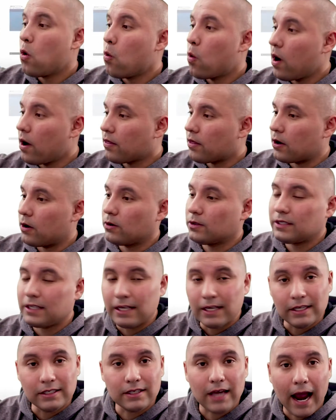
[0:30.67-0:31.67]
One of those
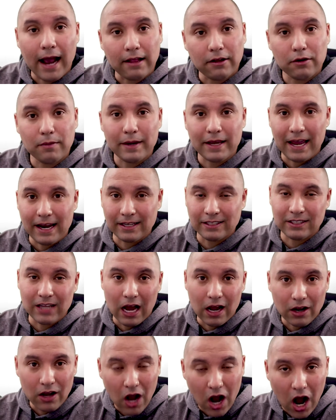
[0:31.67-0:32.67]
is
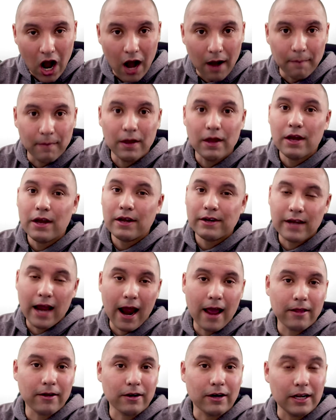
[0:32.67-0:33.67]
TylerMcGinnis.com.
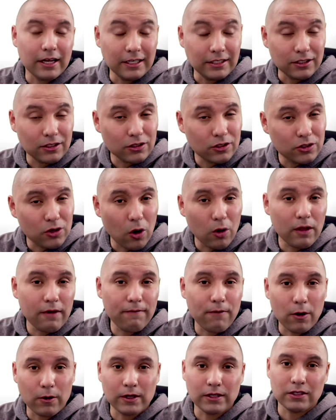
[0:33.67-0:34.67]
Tyler is solely
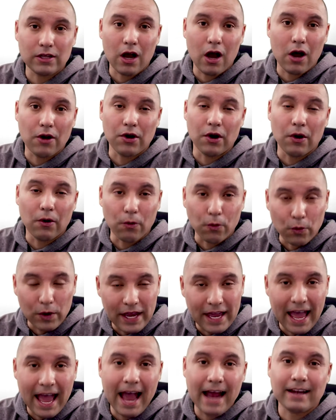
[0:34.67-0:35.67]
focused on
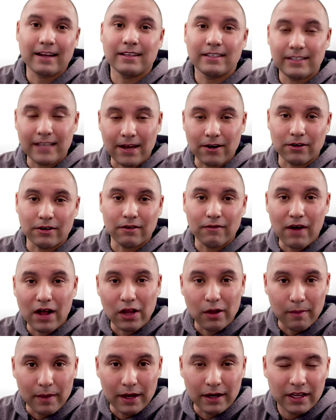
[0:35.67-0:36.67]
React-centered
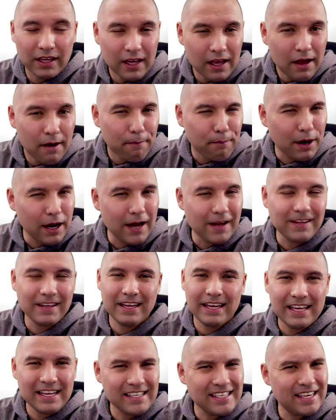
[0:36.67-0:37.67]
development. But
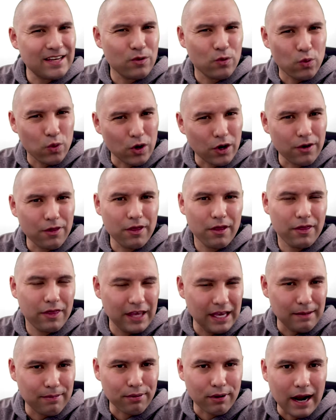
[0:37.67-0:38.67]
is it worth
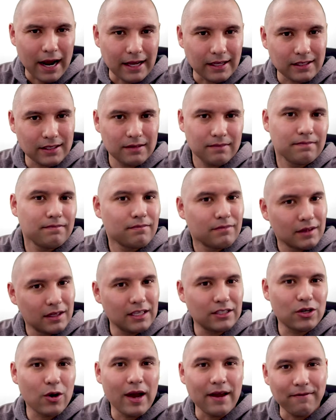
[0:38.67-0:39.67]
the price?
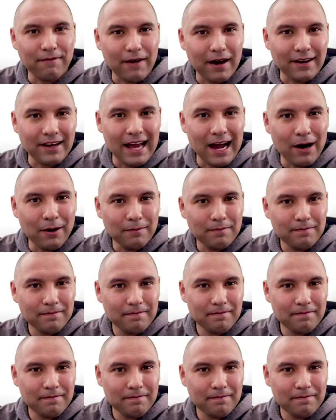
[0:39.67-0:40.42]
Let's go ahead and find out.